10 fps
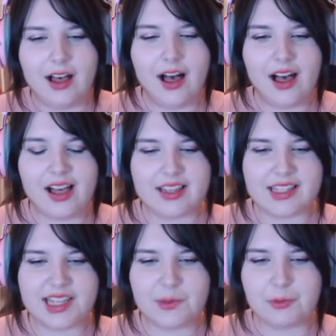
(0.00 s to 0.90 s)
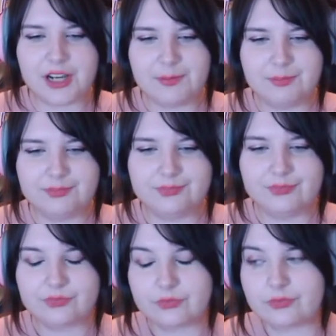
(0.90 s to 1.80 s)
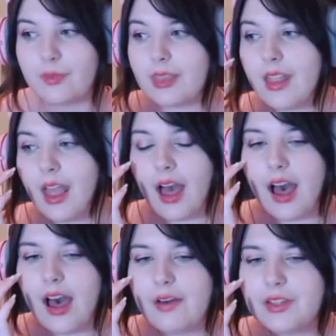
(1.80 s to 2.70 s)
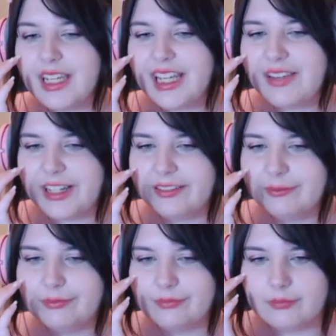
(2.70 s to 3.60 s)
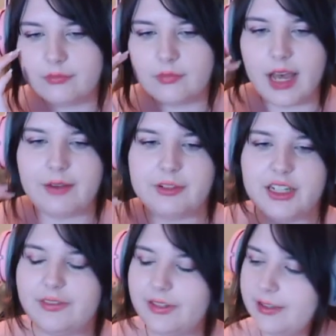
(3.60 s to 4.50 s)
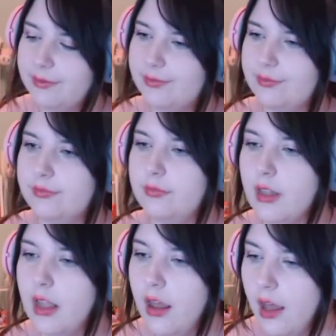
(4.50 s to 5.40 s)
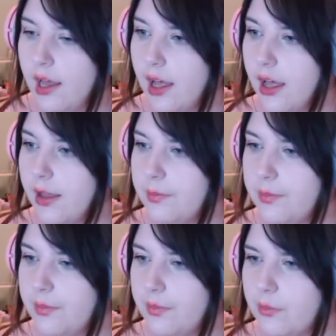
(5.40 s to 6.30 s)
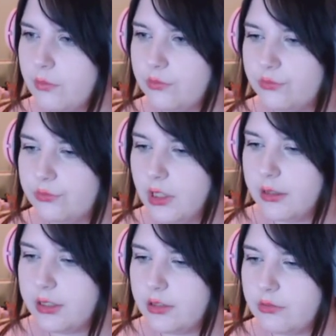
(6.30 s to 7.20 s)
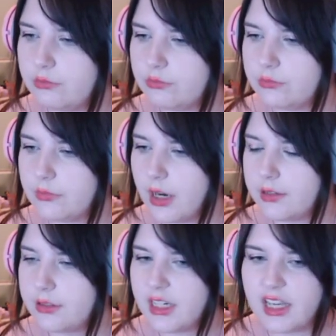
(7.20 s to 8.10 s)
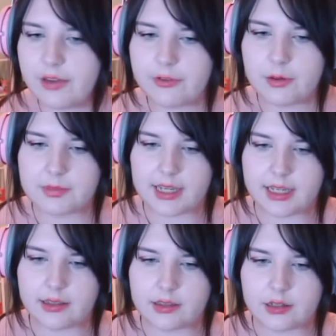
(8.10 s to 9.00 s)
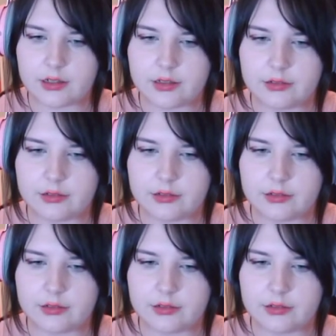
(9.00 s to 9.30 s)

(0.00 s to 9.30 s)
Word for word: ah, see, Prim. Have a good evening. Have a good evening. Um, I, did I ever update the